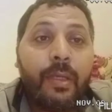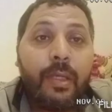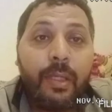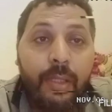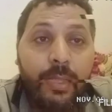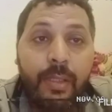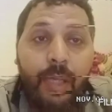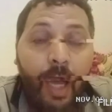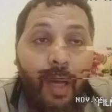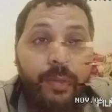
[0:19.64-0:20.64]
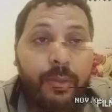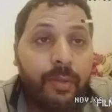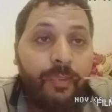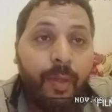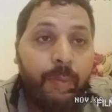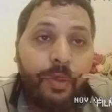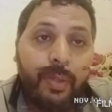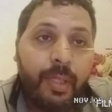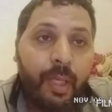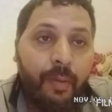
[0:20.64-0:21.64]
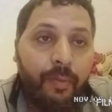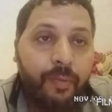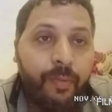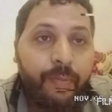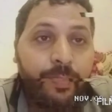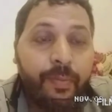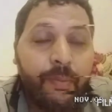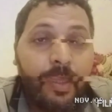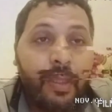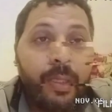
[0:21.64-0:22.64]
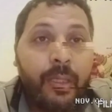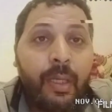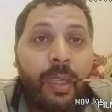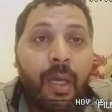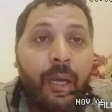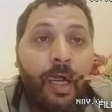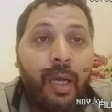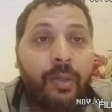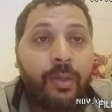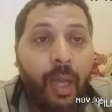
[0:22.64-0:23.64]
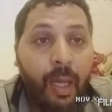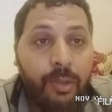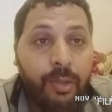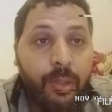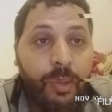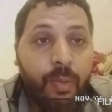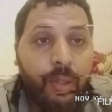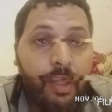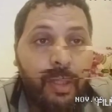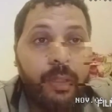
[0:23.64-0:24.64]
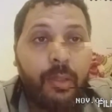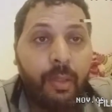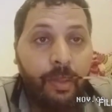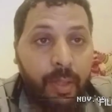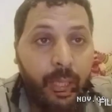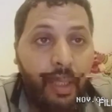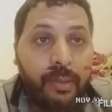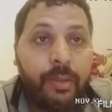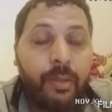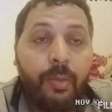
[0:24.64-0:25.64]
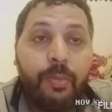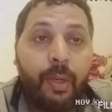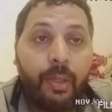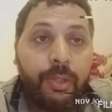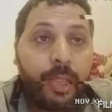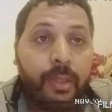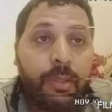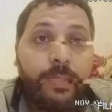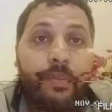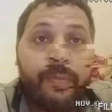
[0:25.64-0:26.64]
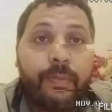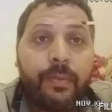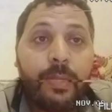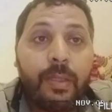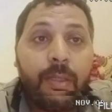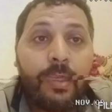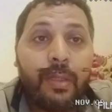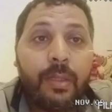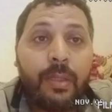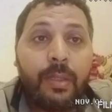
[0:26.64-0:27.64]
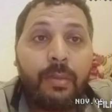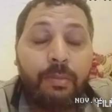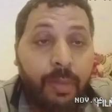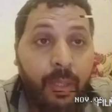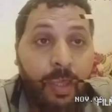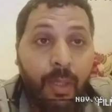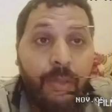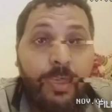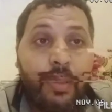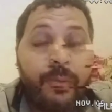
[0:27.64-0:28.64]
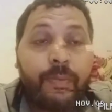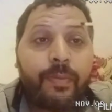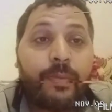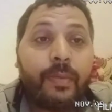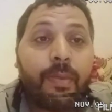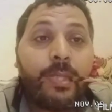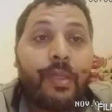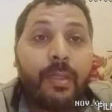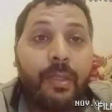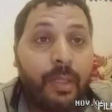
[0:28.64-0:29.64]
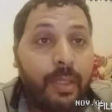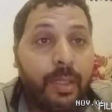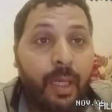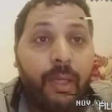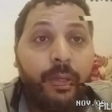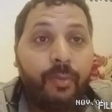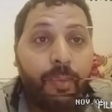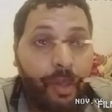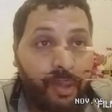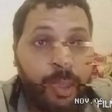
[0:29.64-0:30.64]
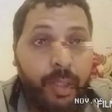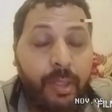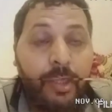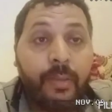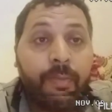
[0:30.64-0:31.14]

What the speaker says: is how to develop yourself. Are you actually working on that project? Because this kind of project